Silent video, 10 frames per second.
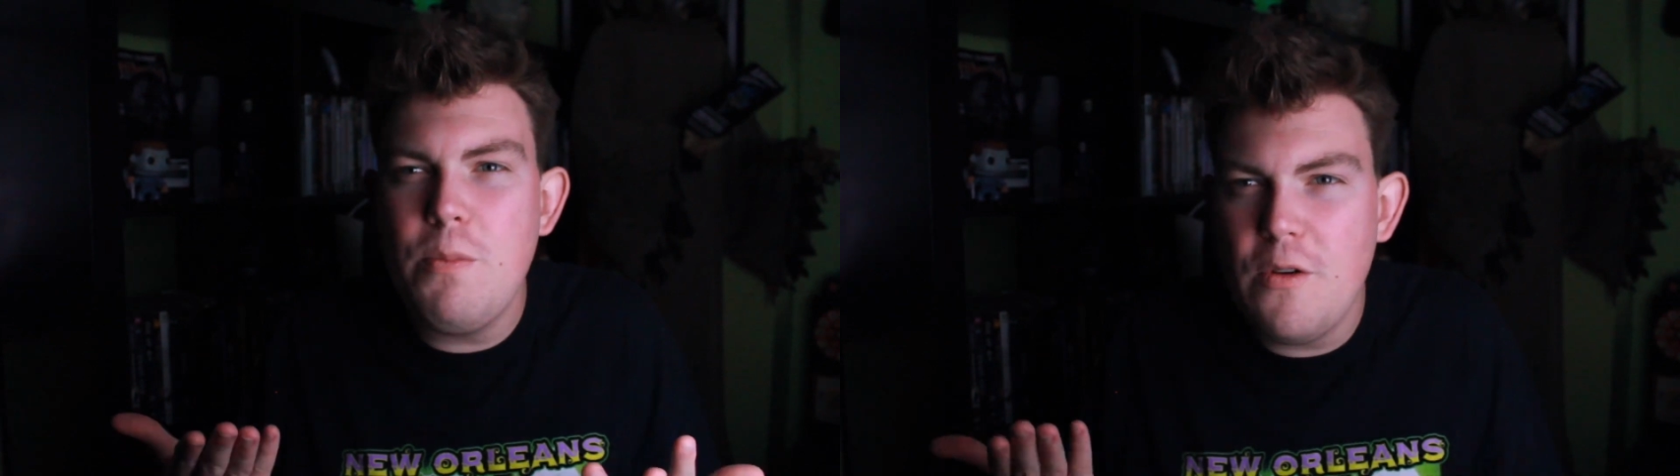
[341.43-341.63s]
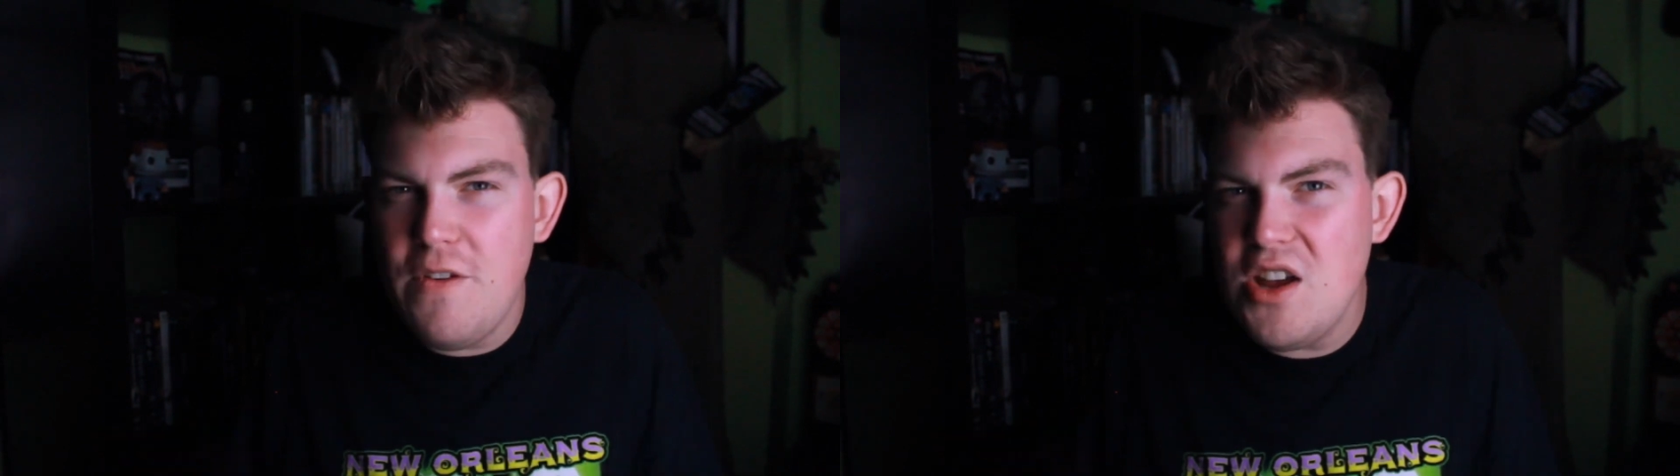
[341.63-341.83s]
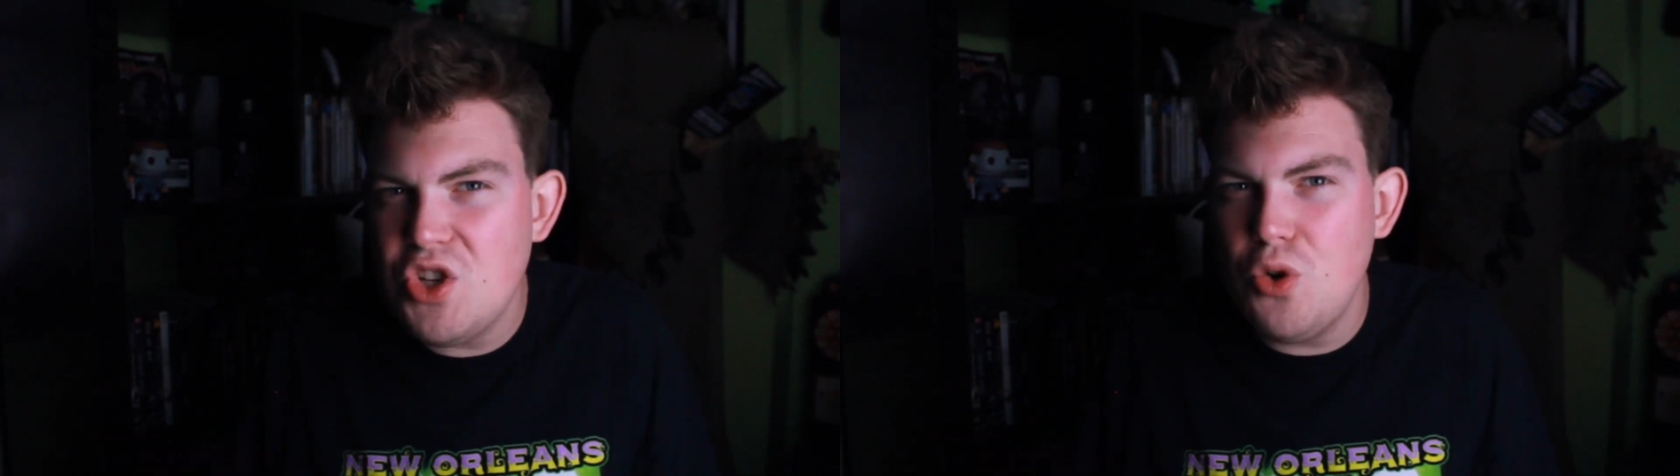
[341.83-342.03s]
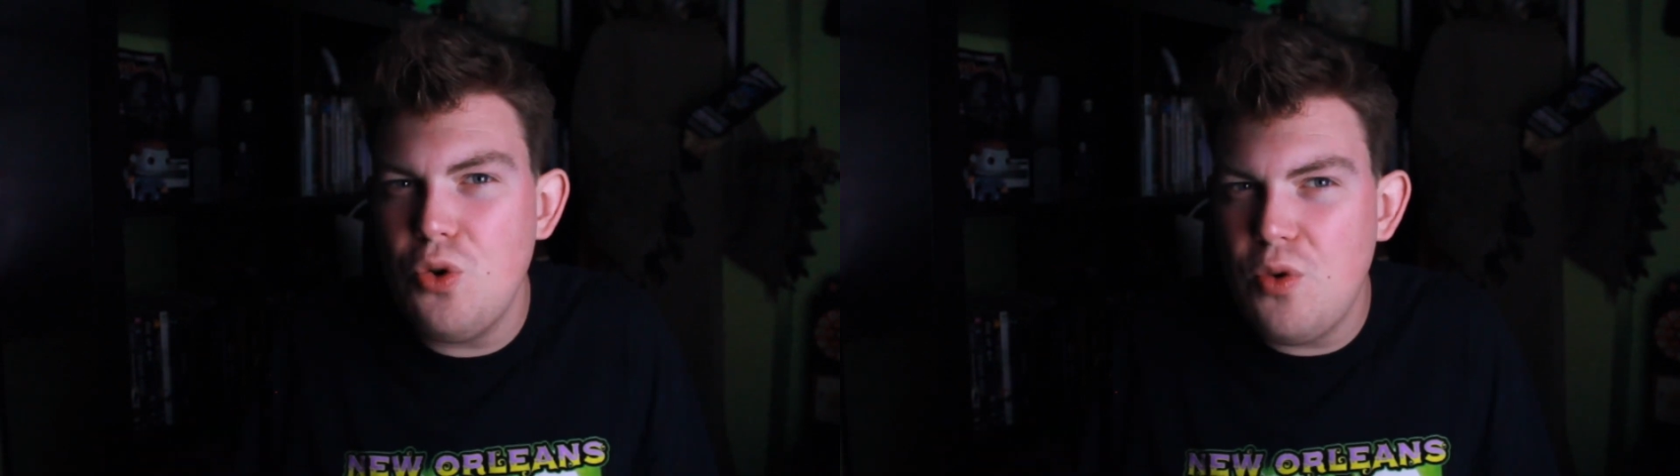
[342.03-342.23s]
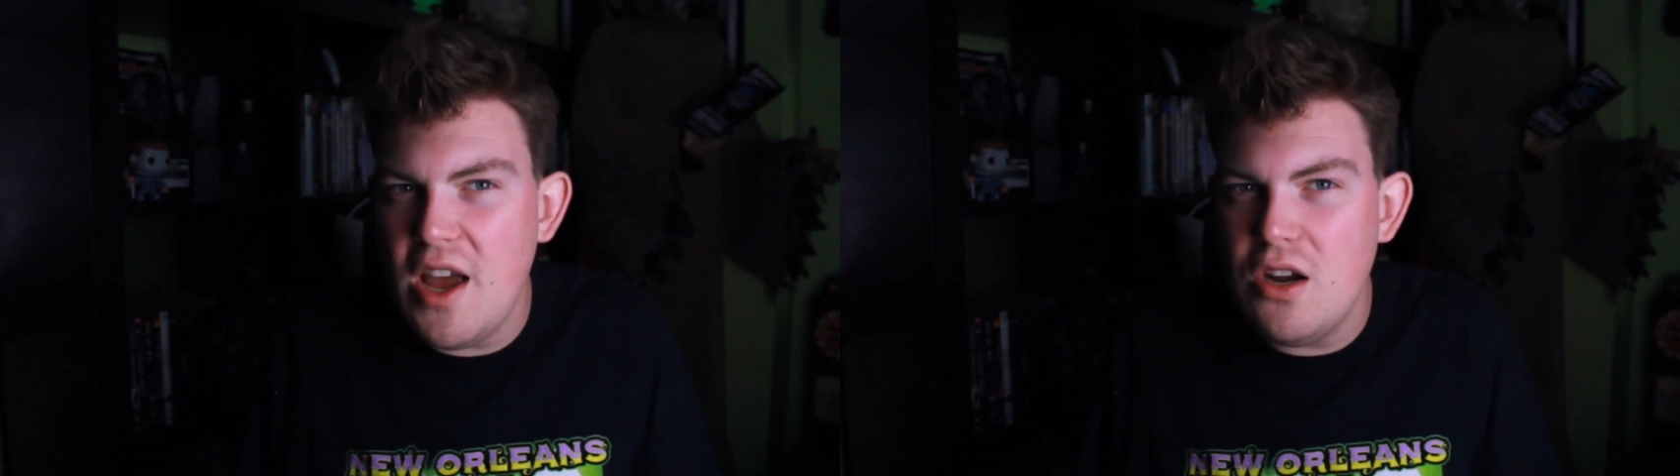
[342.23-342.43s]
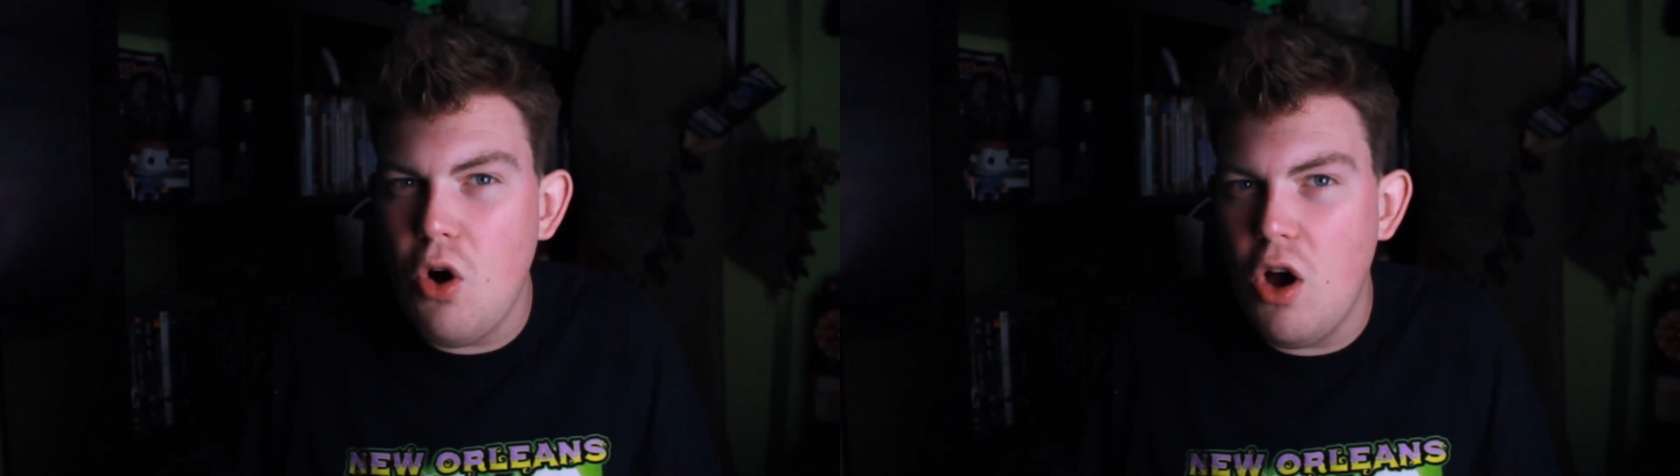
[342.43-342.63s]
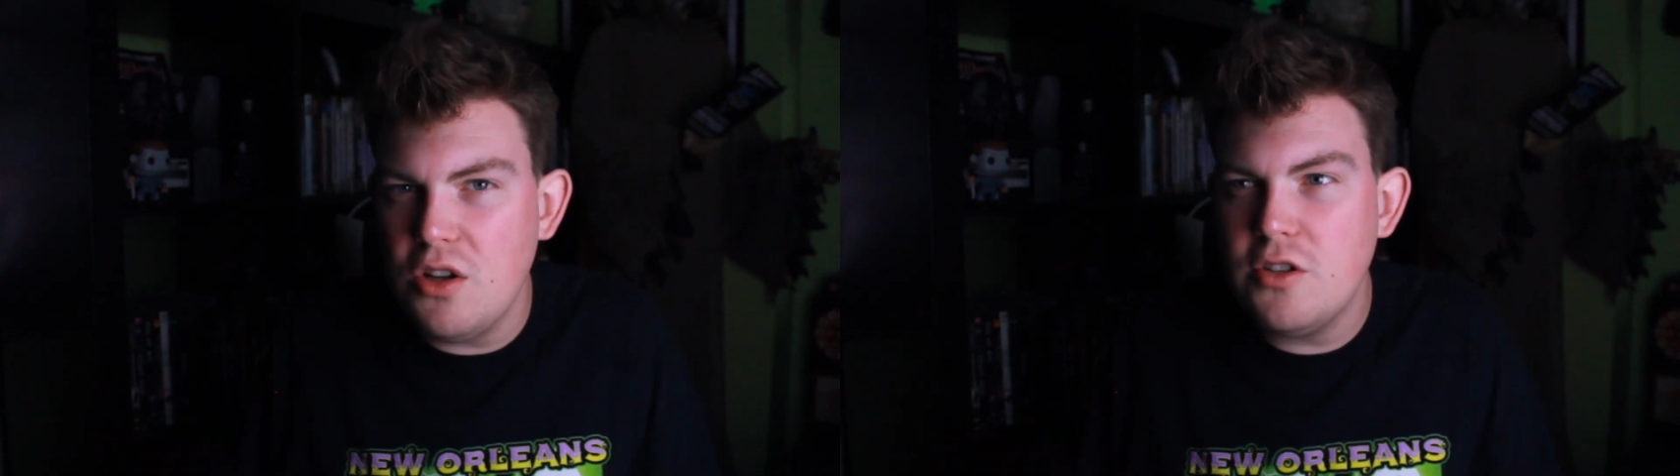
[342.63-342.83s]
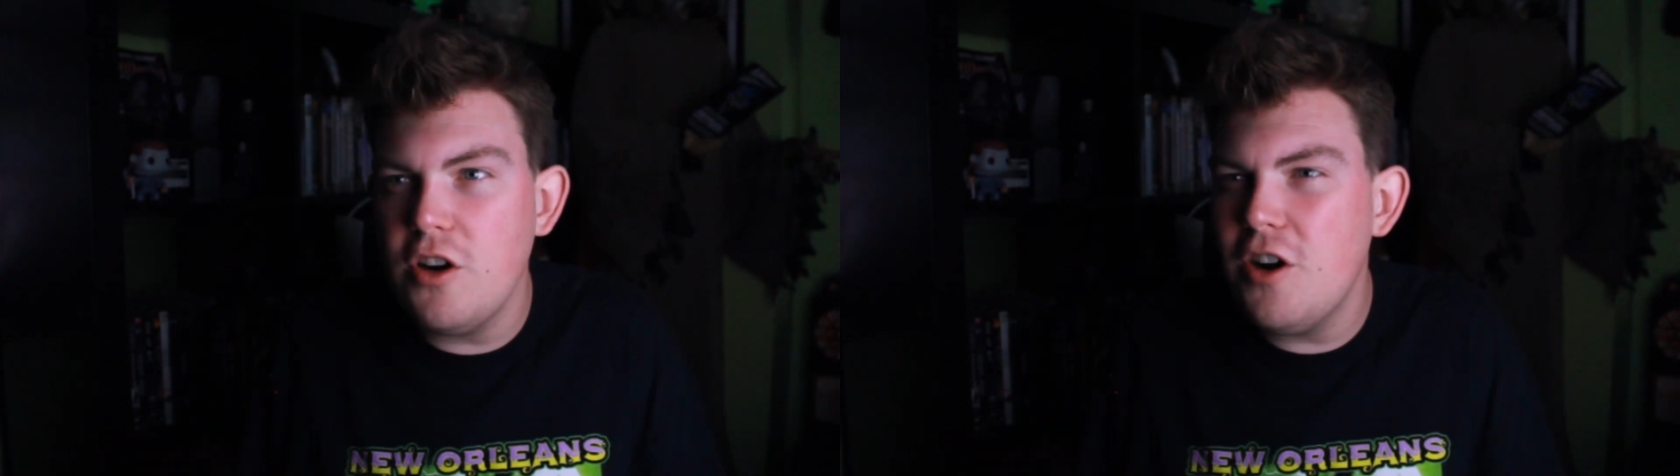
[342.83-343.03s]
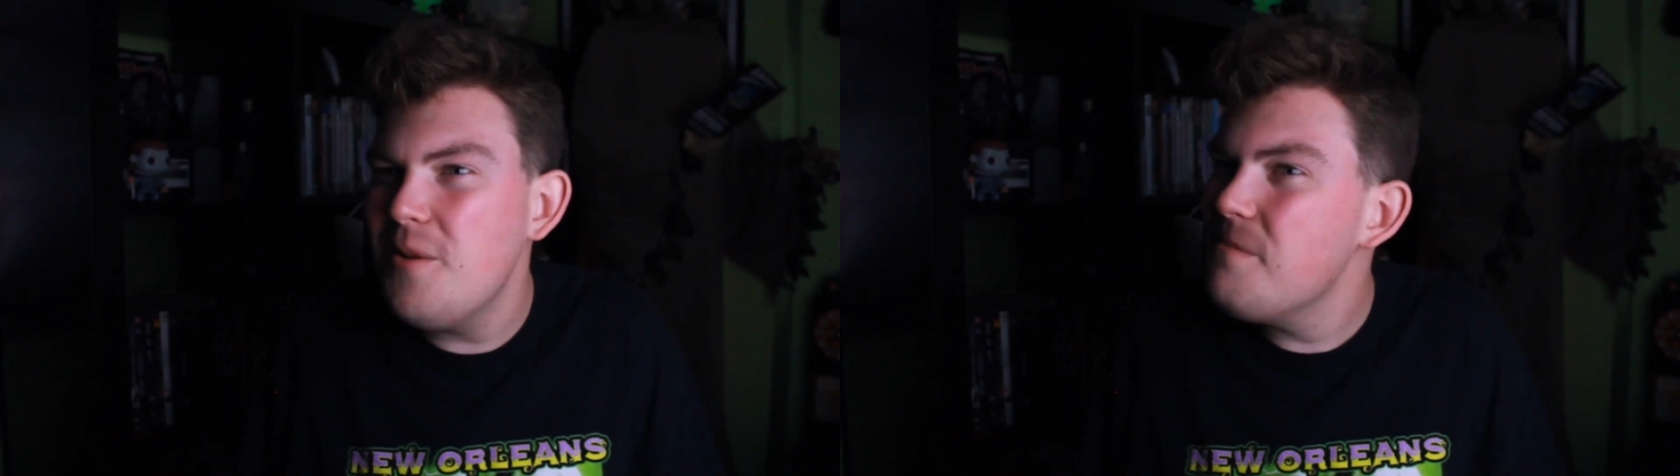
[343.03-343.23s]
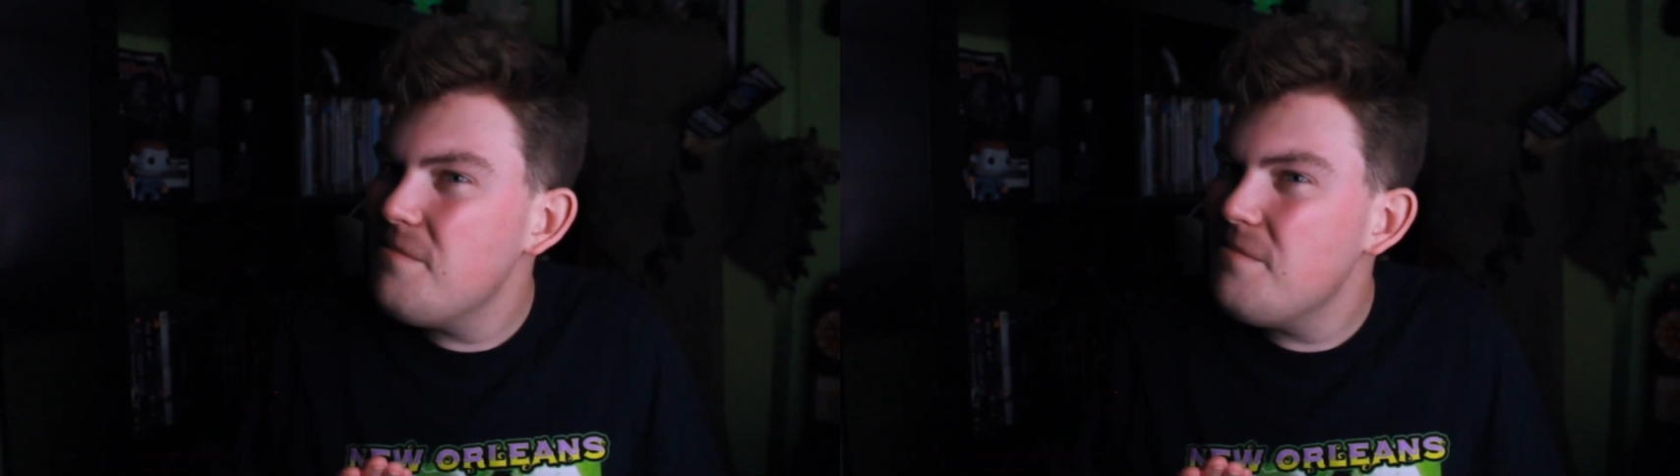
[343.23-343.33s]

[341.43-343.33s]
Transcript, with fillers: professional grade haunter,